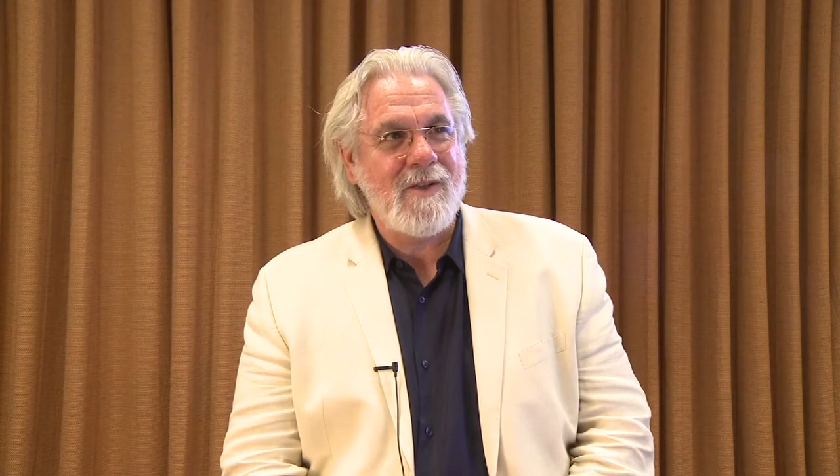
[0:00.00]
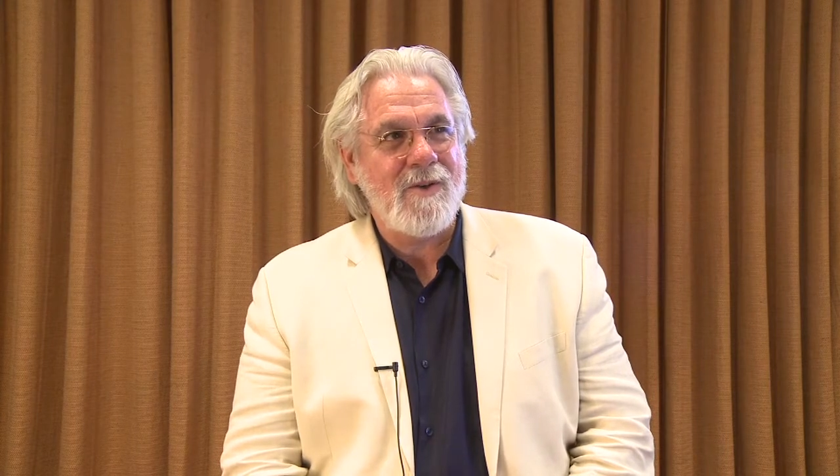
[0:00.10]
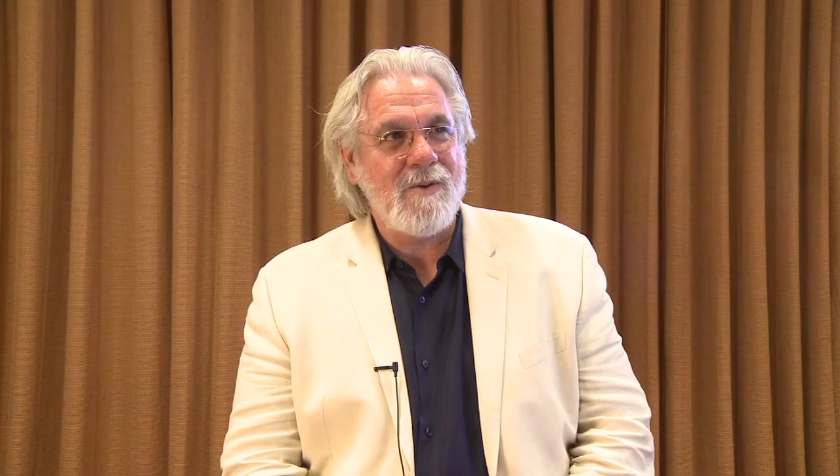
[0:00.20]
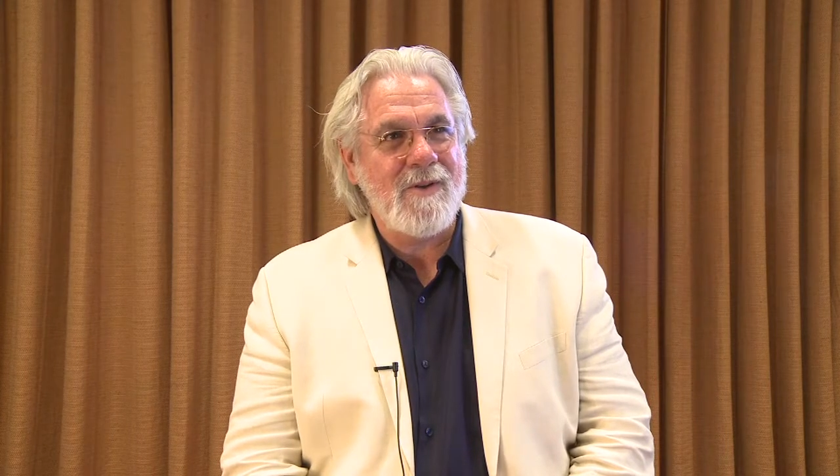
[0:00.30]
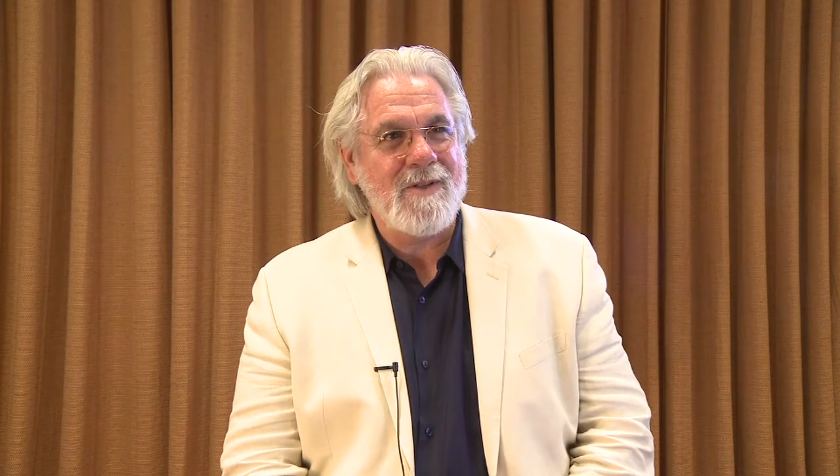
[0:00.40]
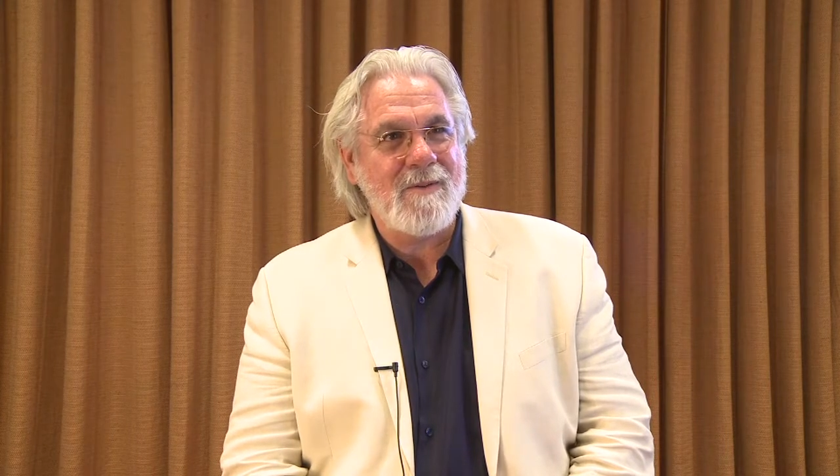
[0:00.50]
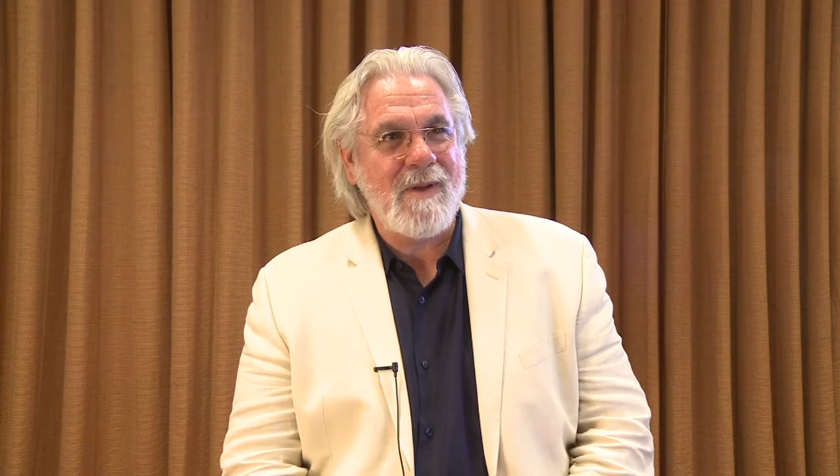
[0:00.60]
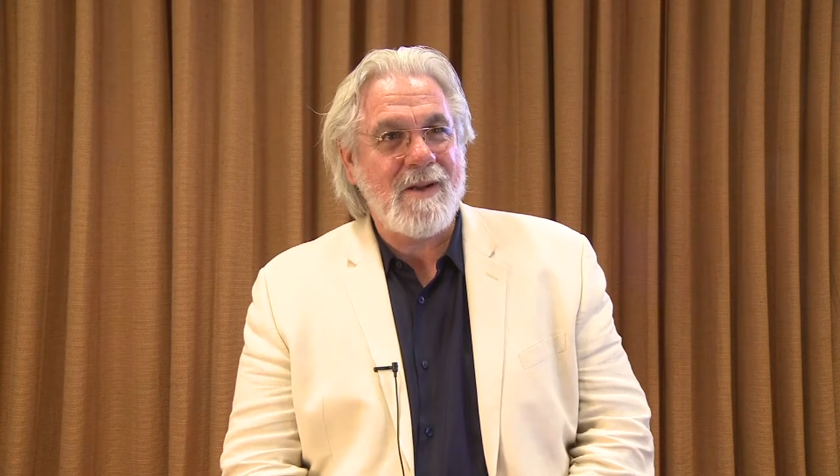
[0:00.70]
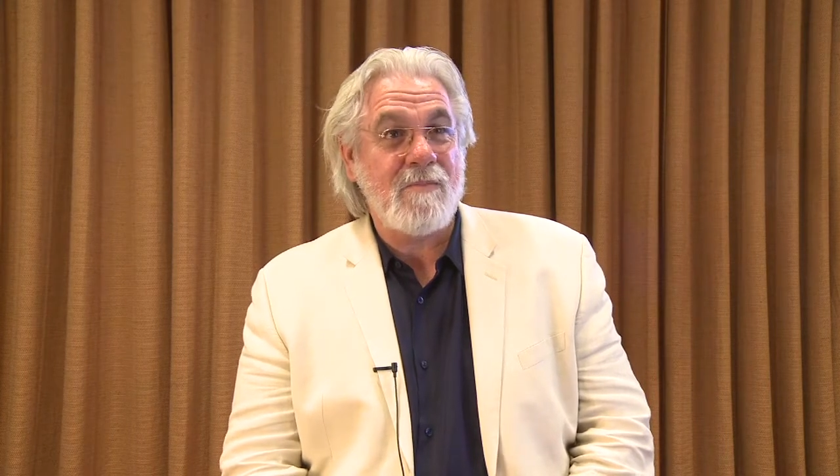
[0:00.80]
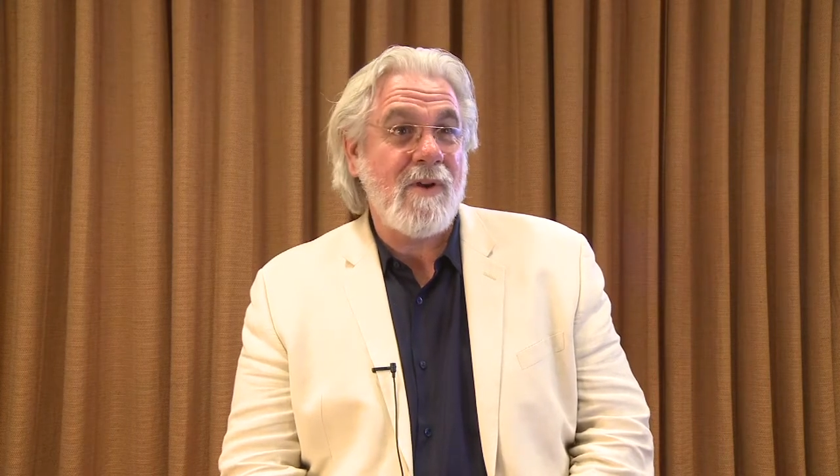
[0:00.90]
curious
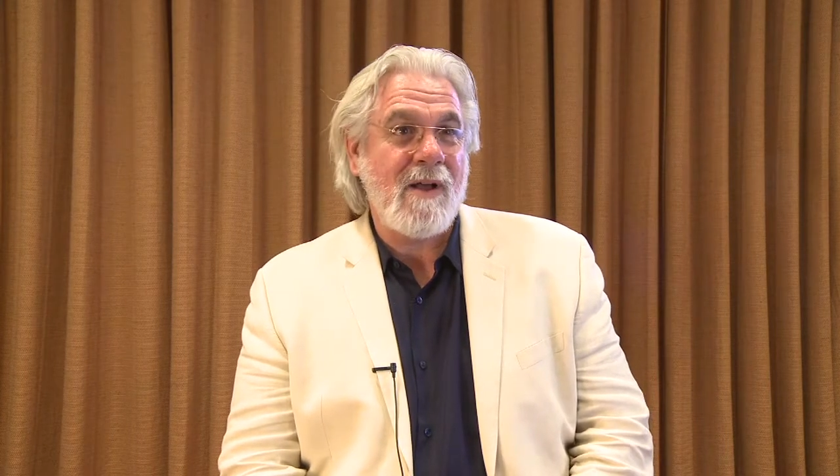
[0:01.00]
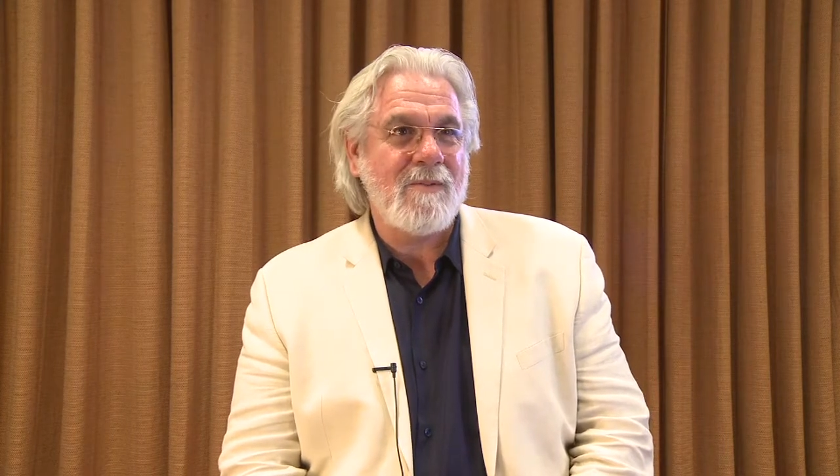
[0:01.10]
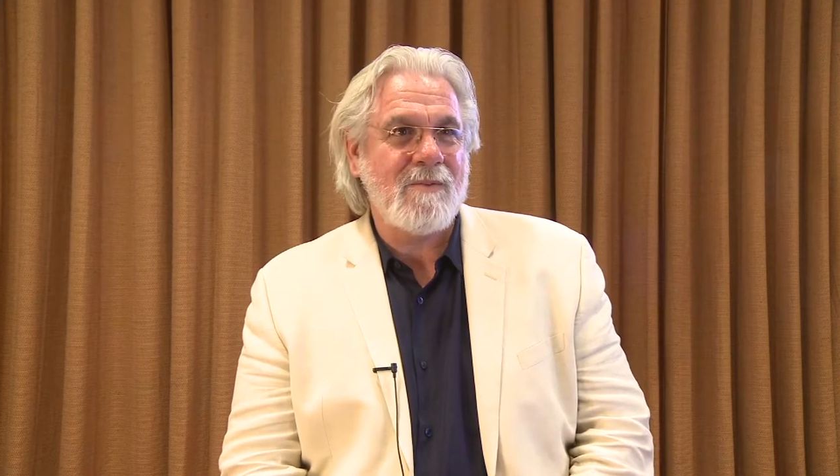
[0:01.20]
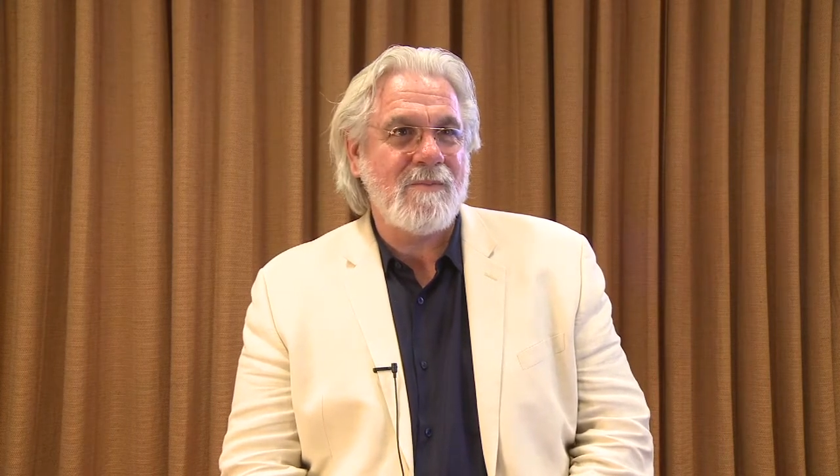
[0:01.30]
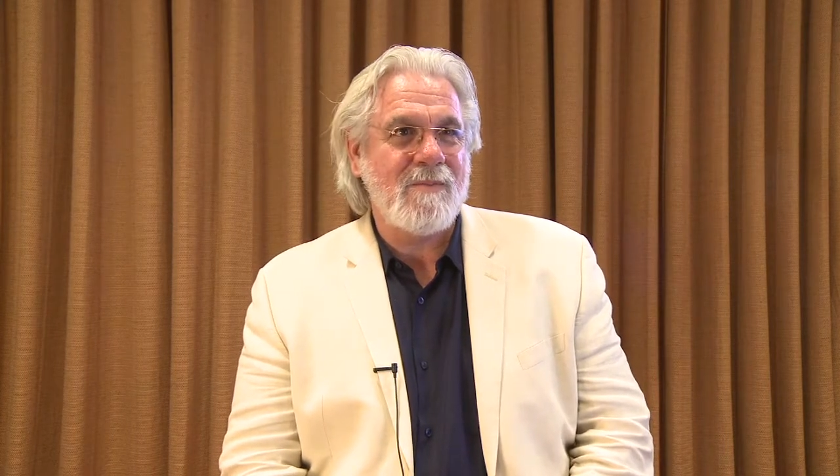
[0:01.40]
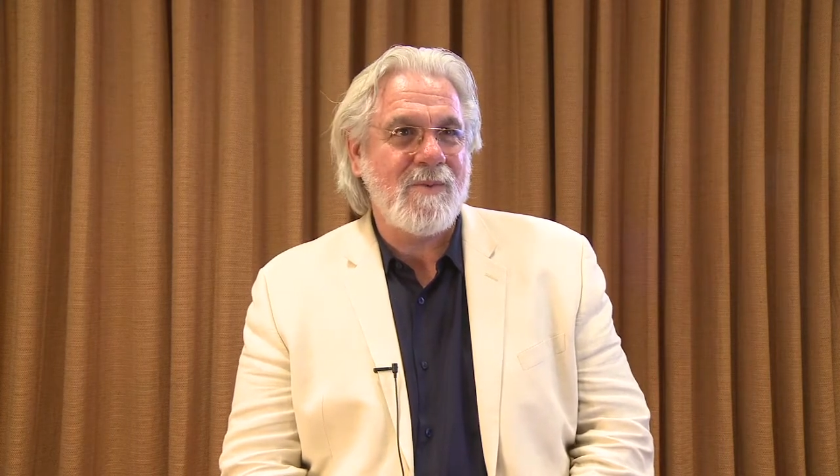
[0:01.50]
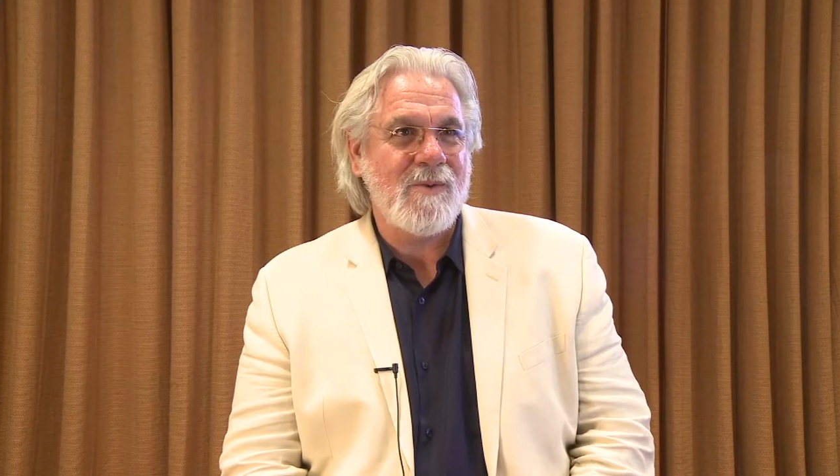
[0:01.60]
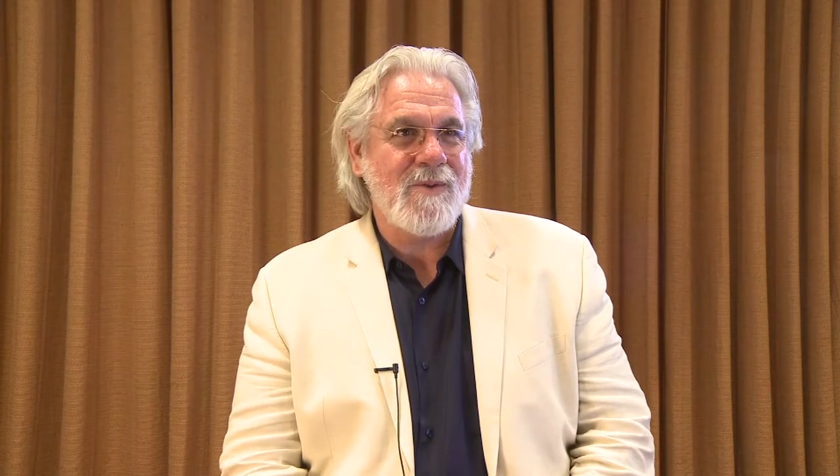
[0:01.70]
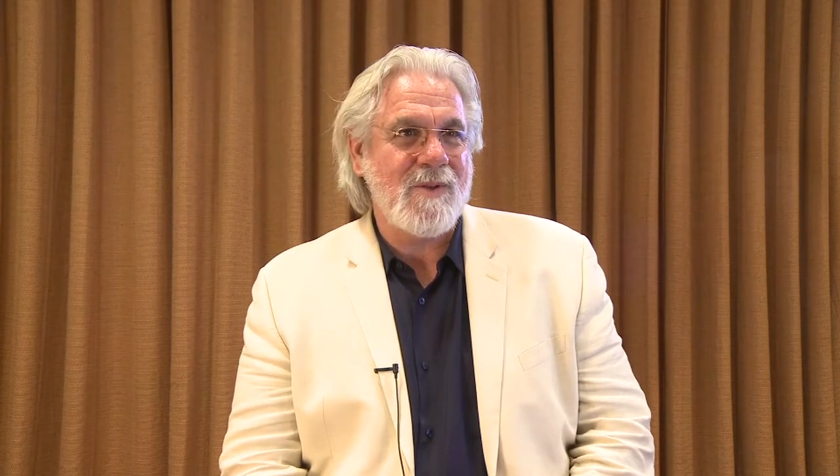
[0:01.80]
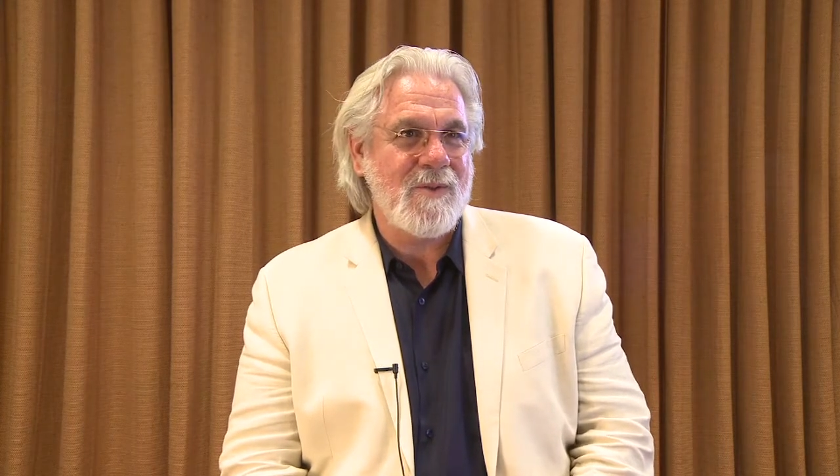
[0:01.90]
about a problem
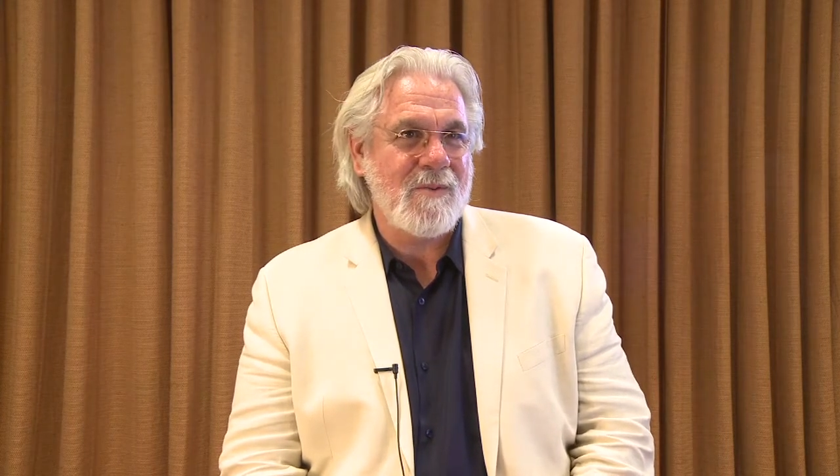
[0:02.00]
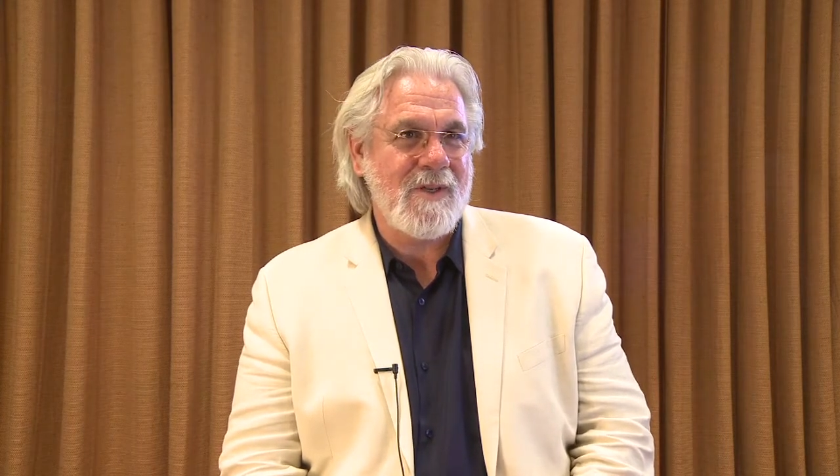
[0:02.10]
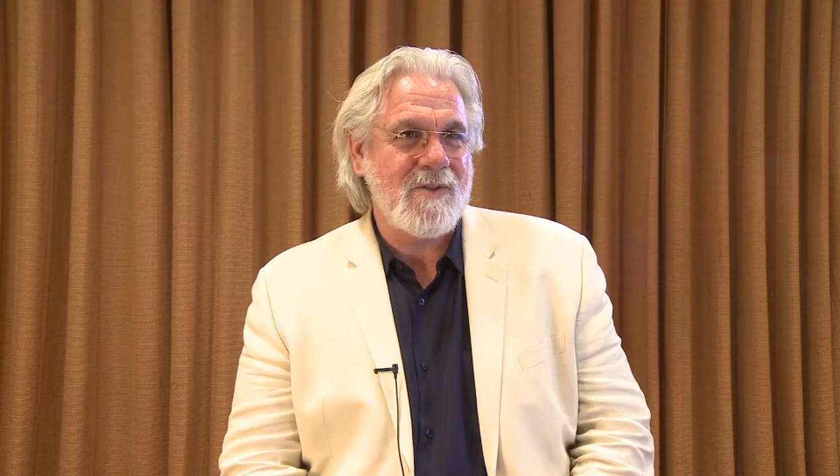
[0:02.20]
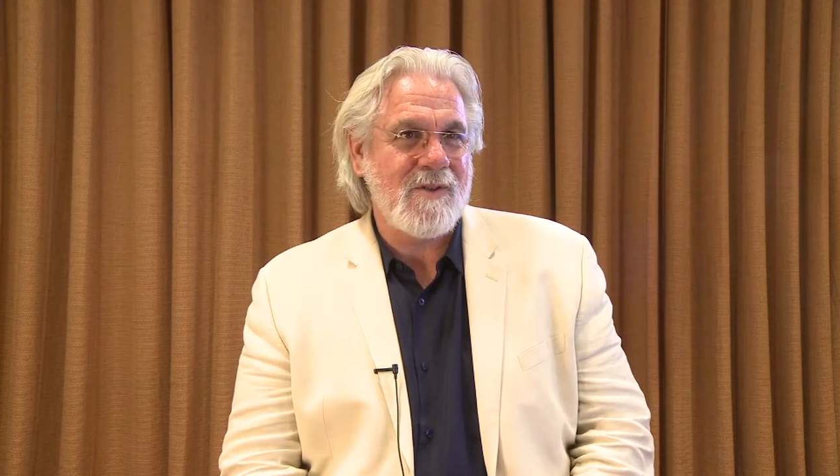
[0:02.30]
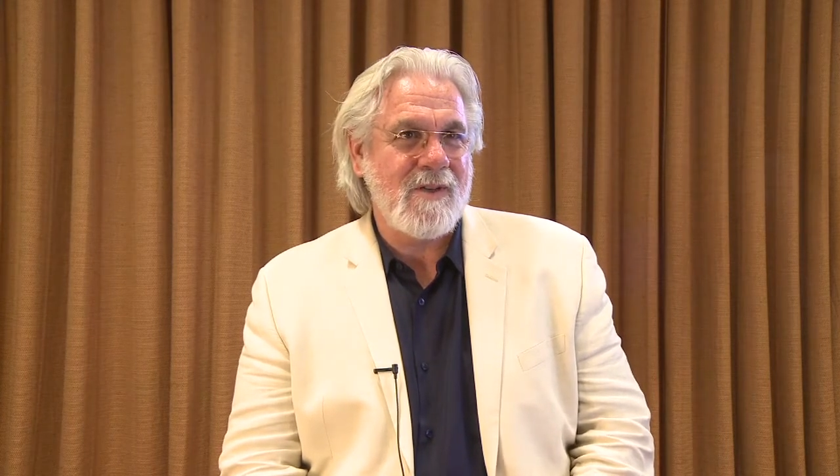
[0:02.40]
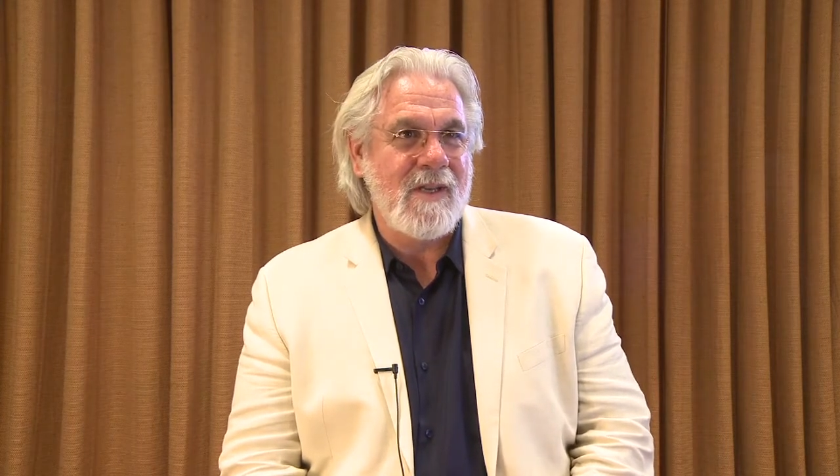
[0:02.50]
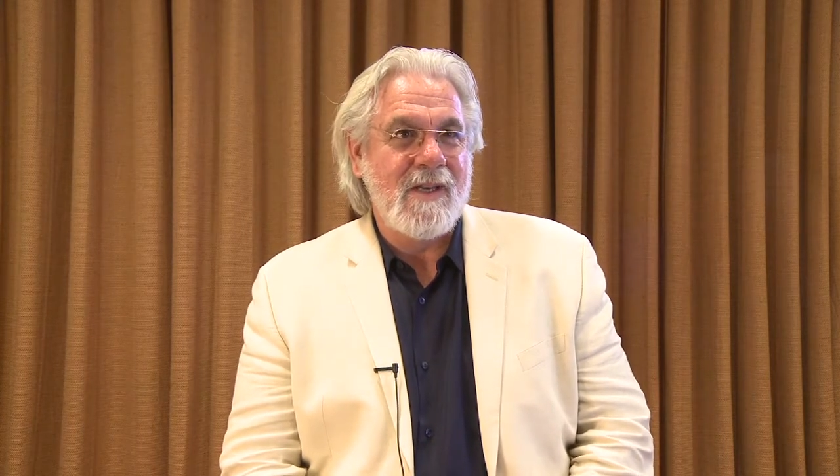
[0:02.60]
or a situation.